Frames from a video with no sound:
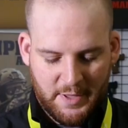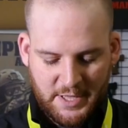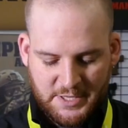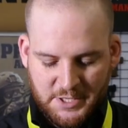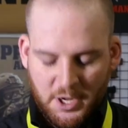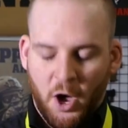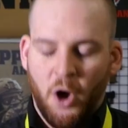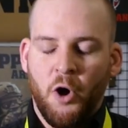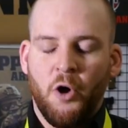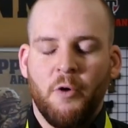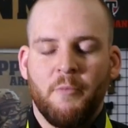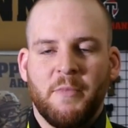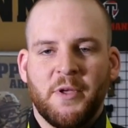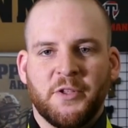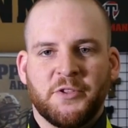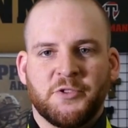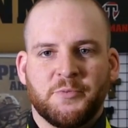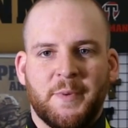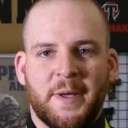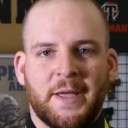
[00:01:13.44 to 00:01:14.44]
It's all a
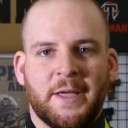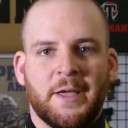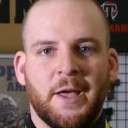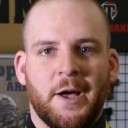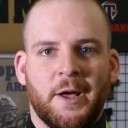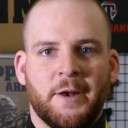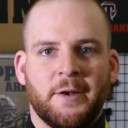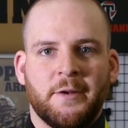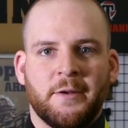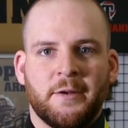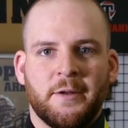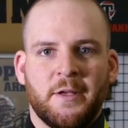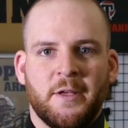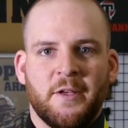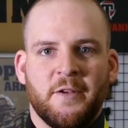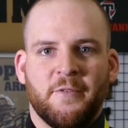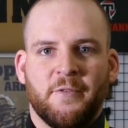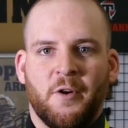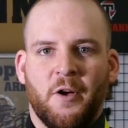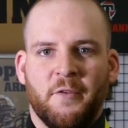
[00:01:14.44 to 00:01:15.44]
mil-spec gun.
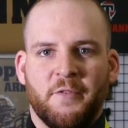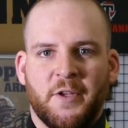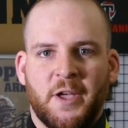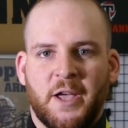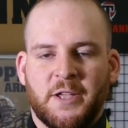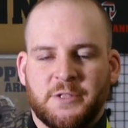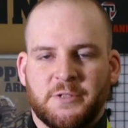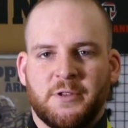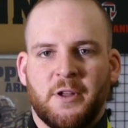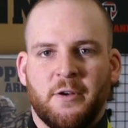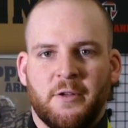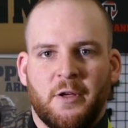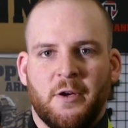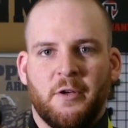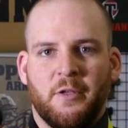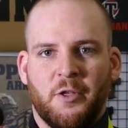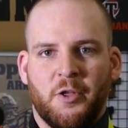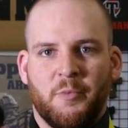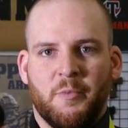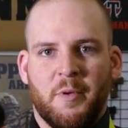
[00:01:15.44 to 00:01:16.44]
For all of you guys who don't
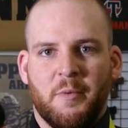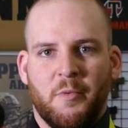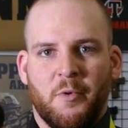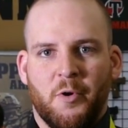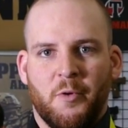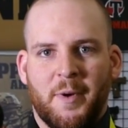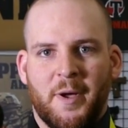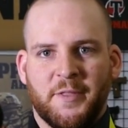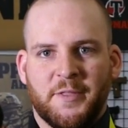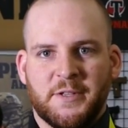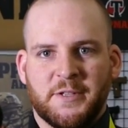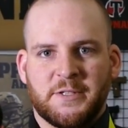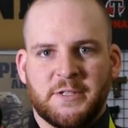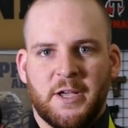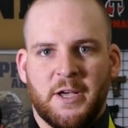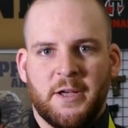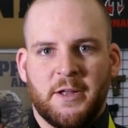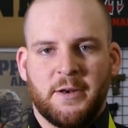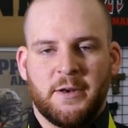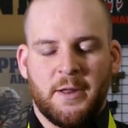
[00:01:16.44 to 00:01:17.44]
know a little bit more about this
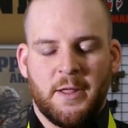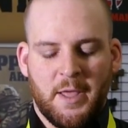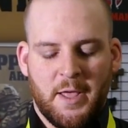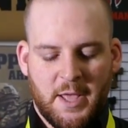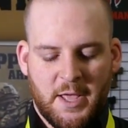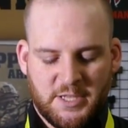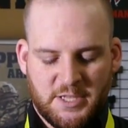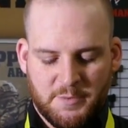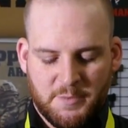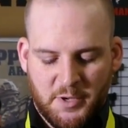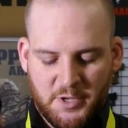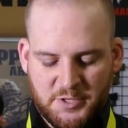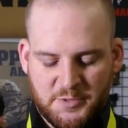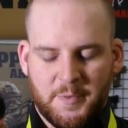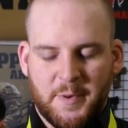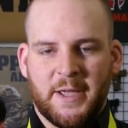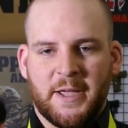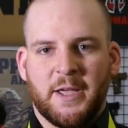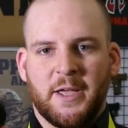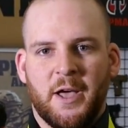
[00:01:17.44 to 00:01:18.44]
gun, it's a
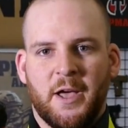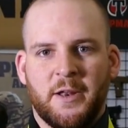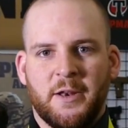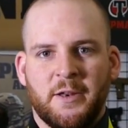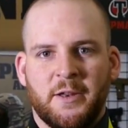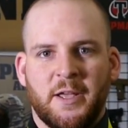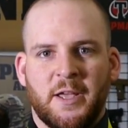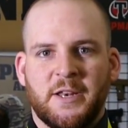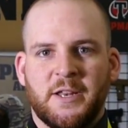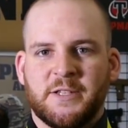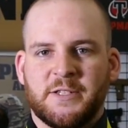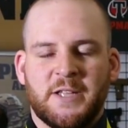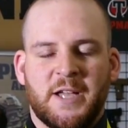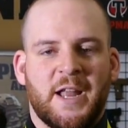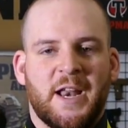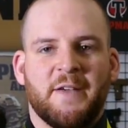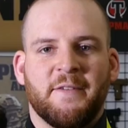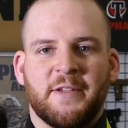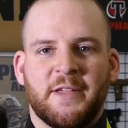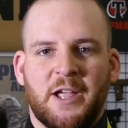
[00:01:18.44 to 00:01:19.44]
mil-spec gun. It does
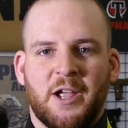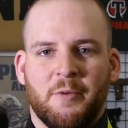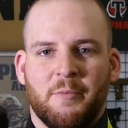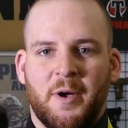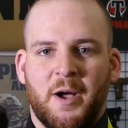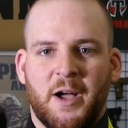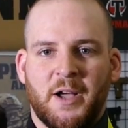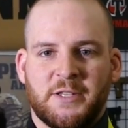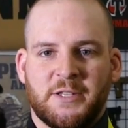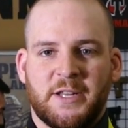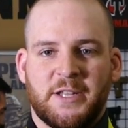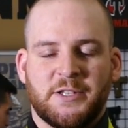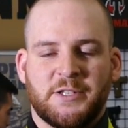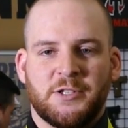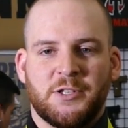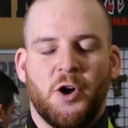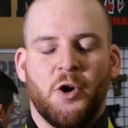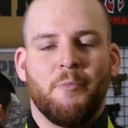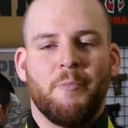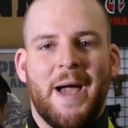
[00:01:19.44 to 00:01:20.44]
not have a gearbox. It has
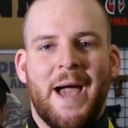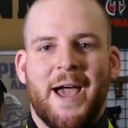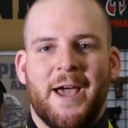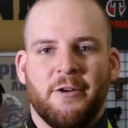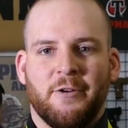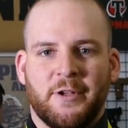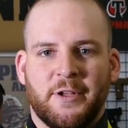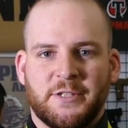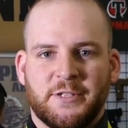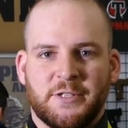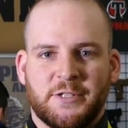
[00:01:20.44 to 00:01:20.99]
no batteries.